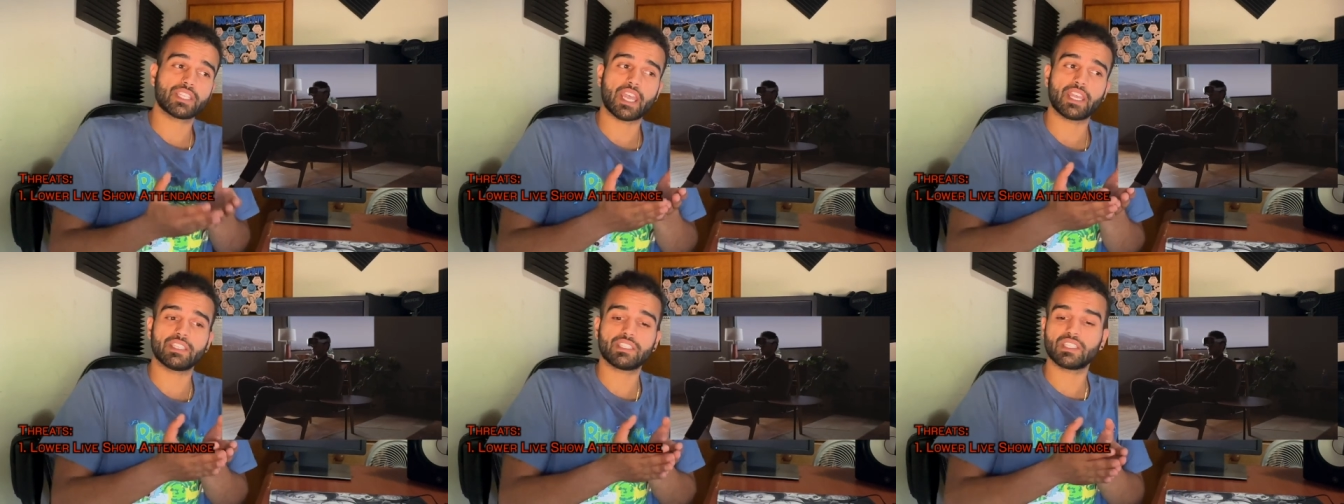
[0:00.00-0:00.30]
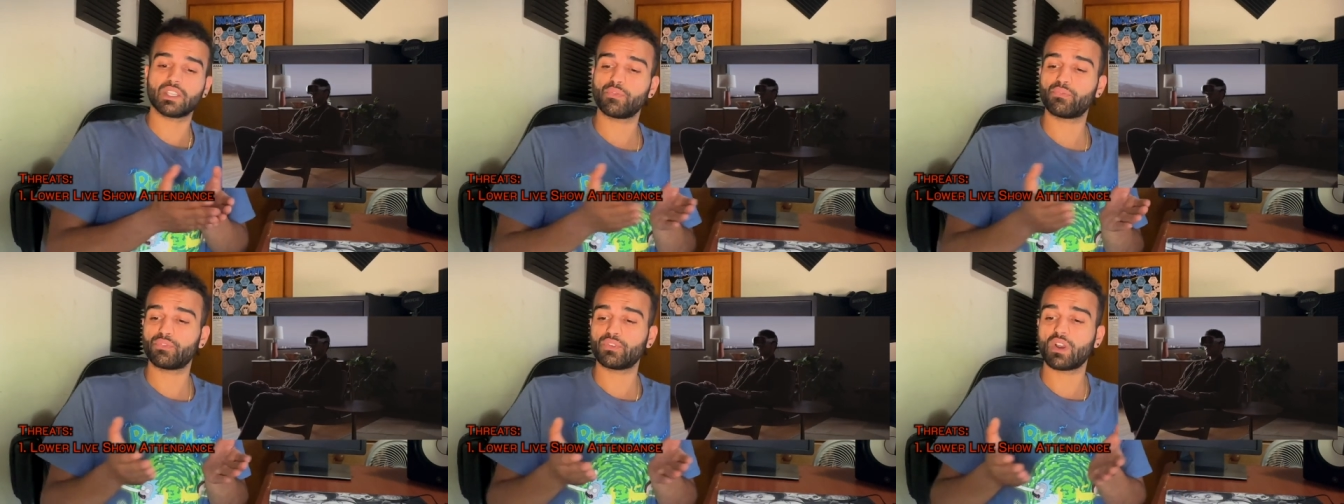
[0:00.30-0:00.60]
as
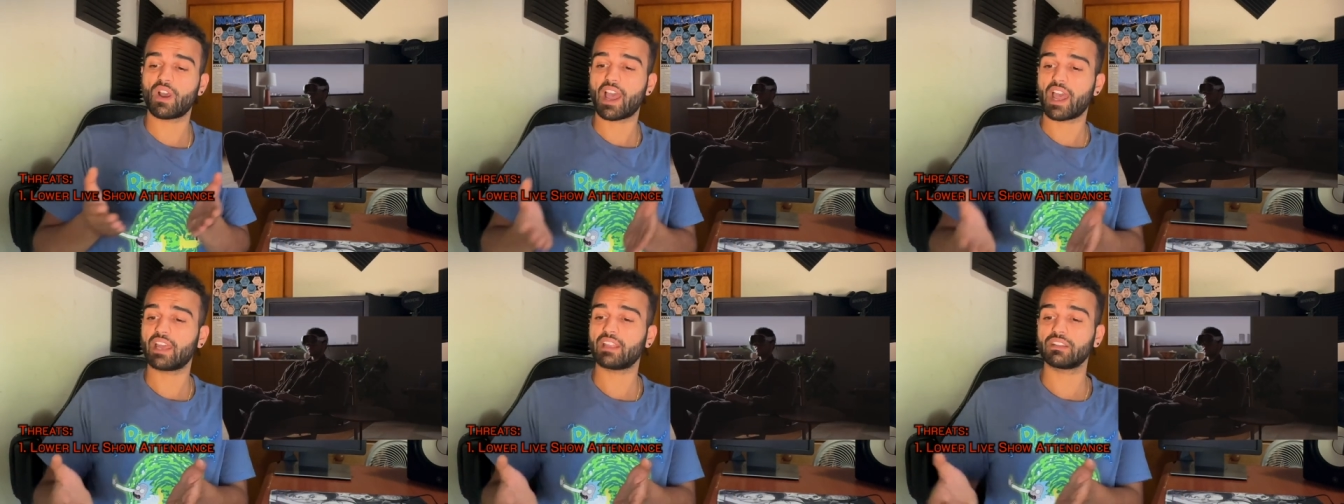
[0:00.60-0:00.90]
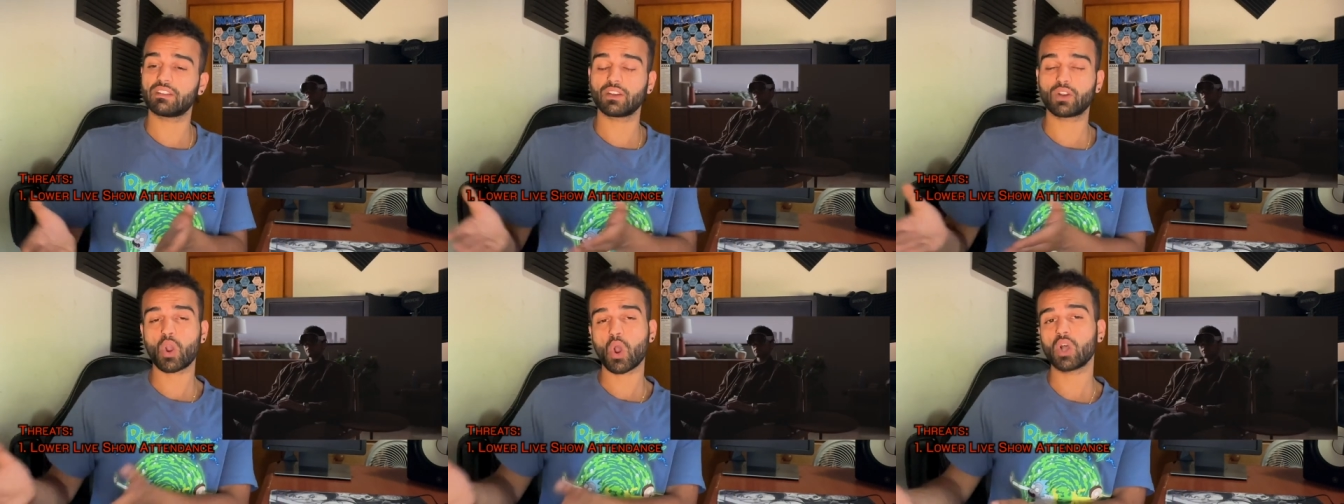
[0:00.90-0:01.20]
if you're at
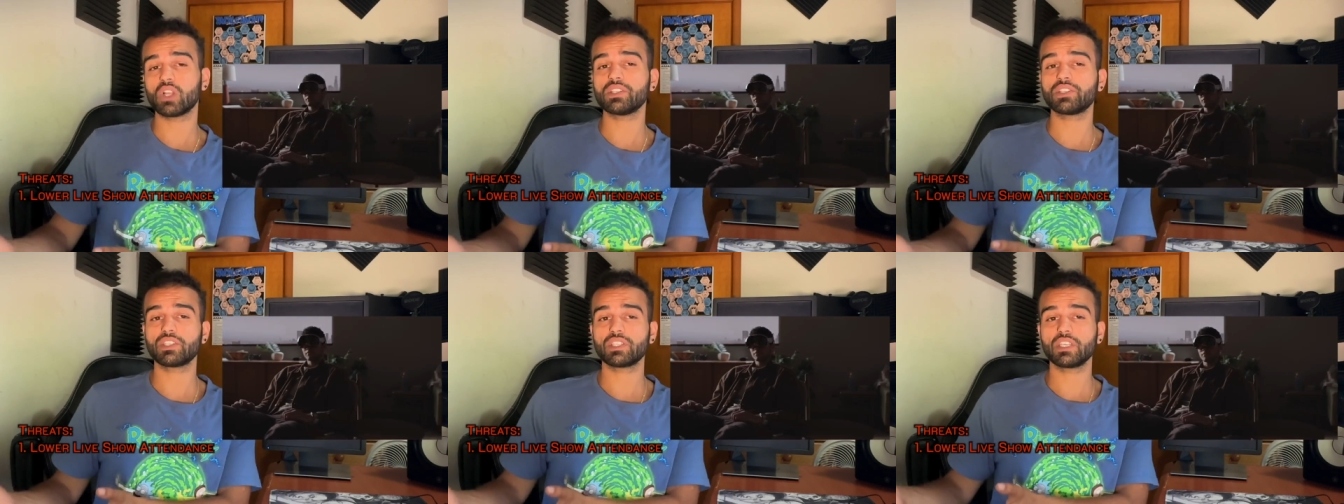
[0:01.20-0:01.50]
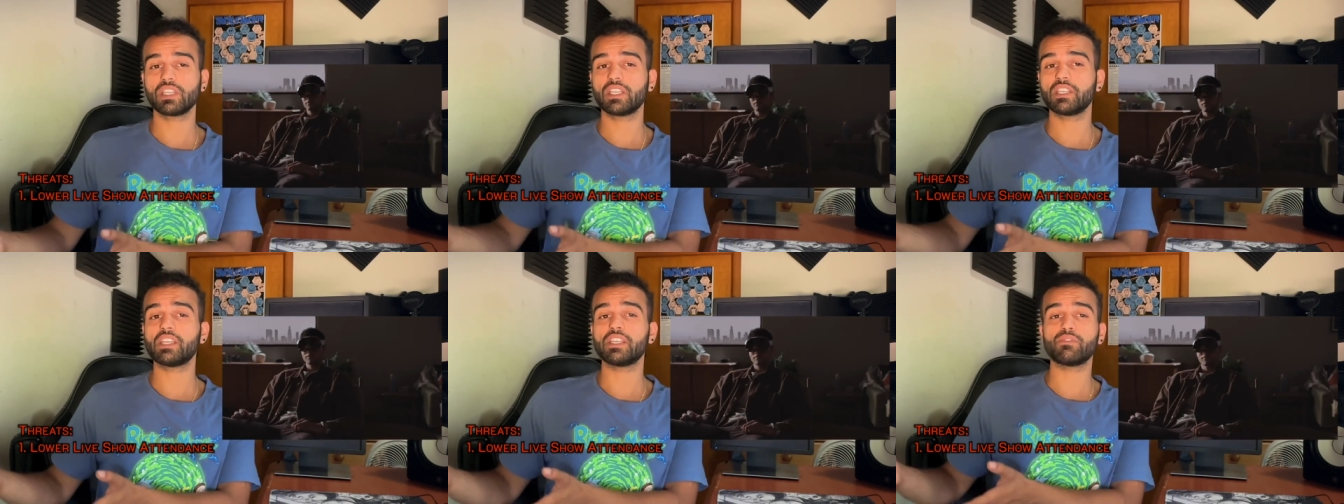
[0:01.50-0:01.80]
the
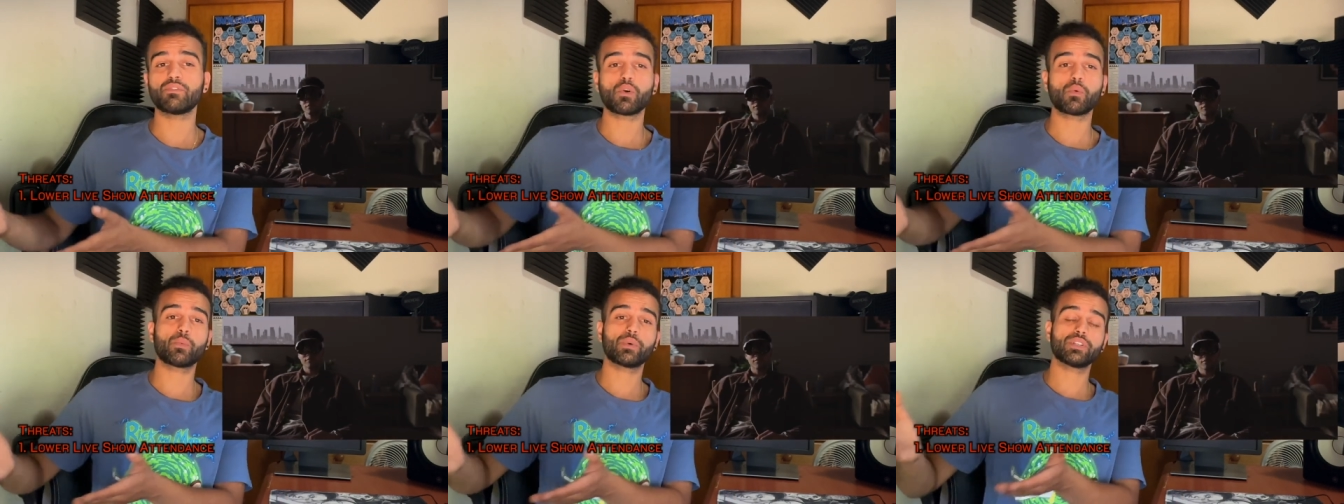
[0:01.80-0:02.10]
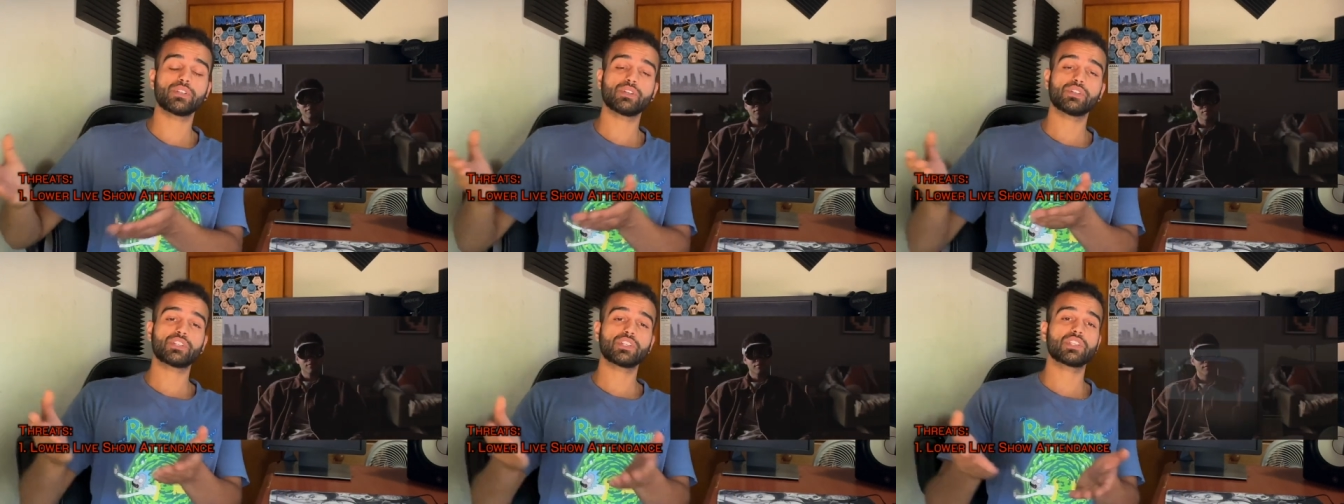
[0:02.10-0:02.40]
concert even when
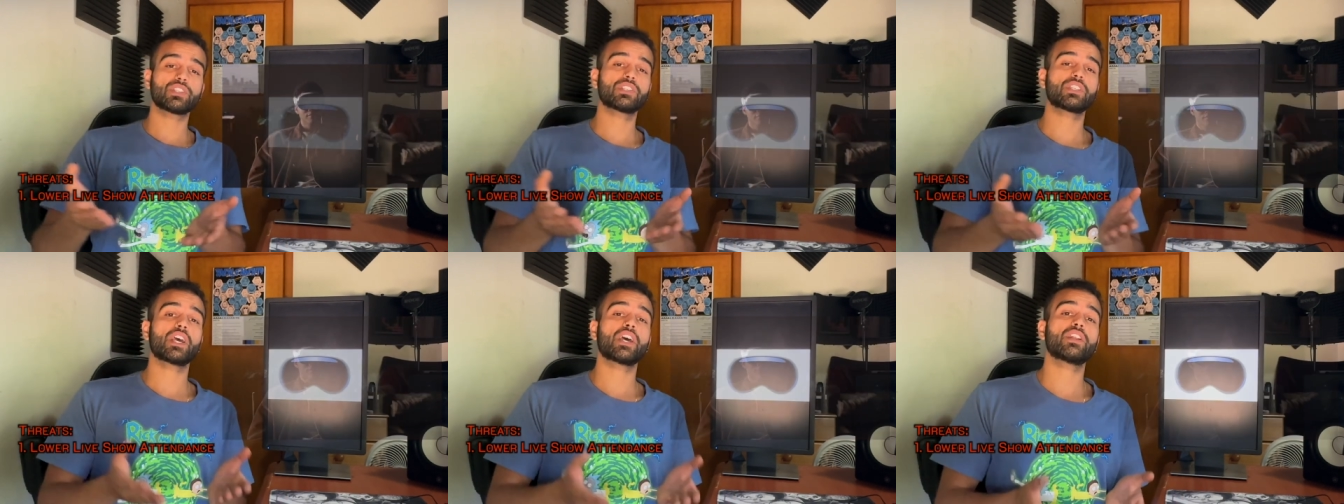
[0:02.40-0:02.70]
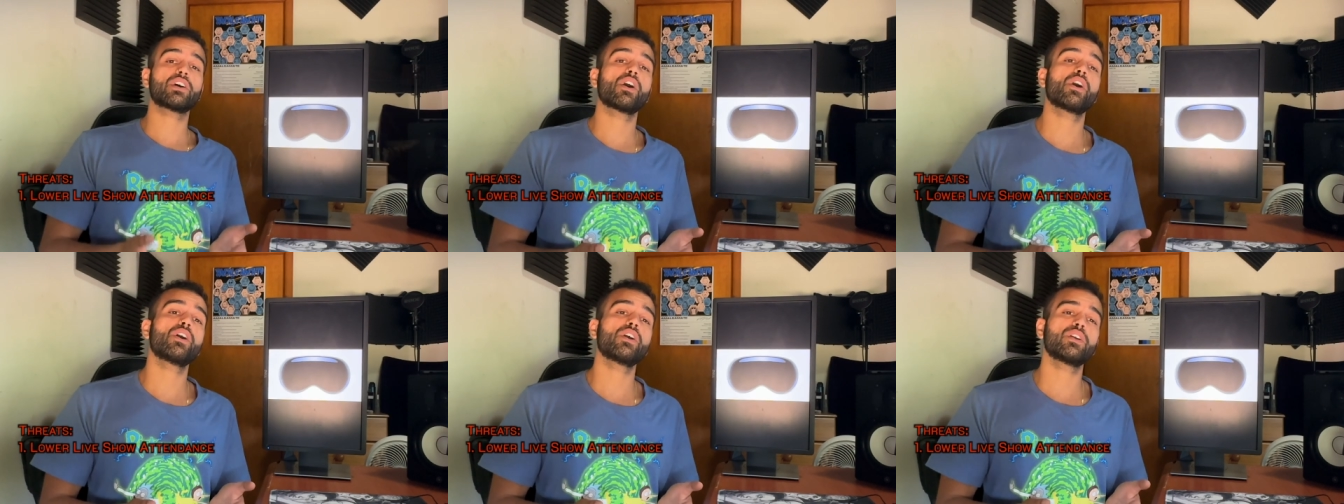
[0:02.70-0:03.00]
you're just at
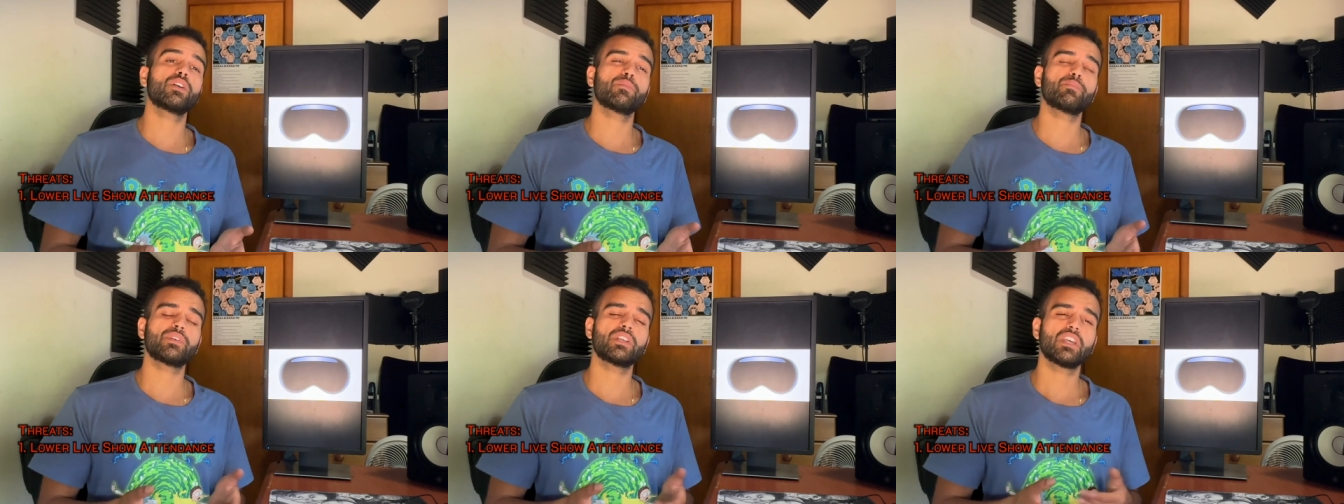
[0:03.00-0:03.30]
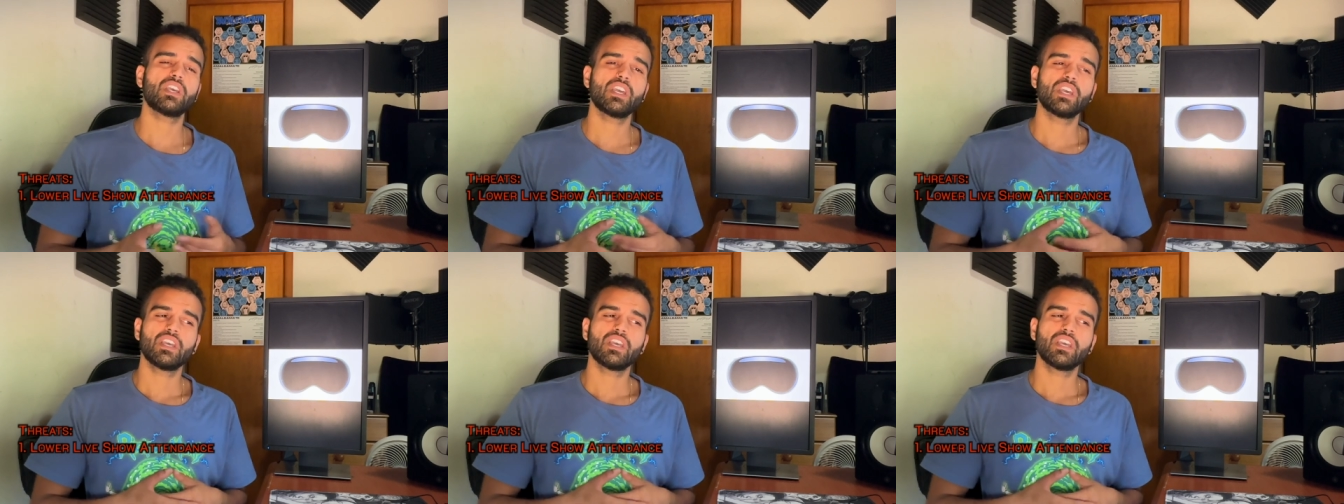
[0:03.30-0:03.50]
home,